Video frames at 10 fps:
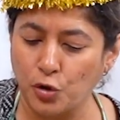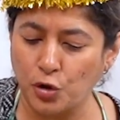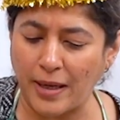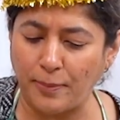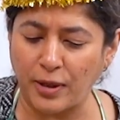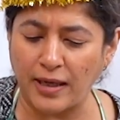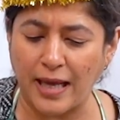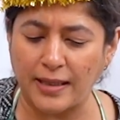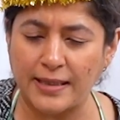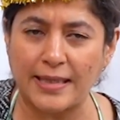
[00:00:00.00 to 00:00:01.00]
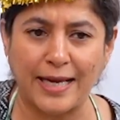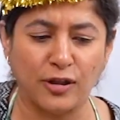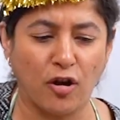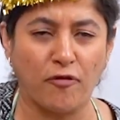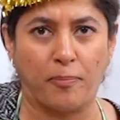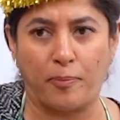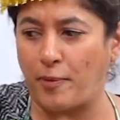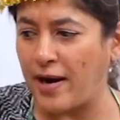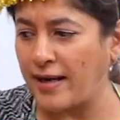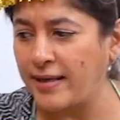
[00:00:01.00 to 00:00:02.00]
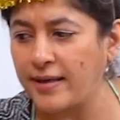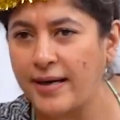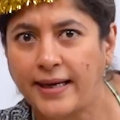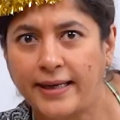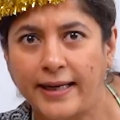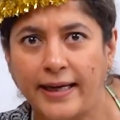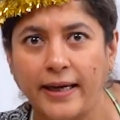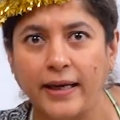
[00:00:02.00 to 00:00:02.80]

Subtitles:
Should I put another slice of bread directly?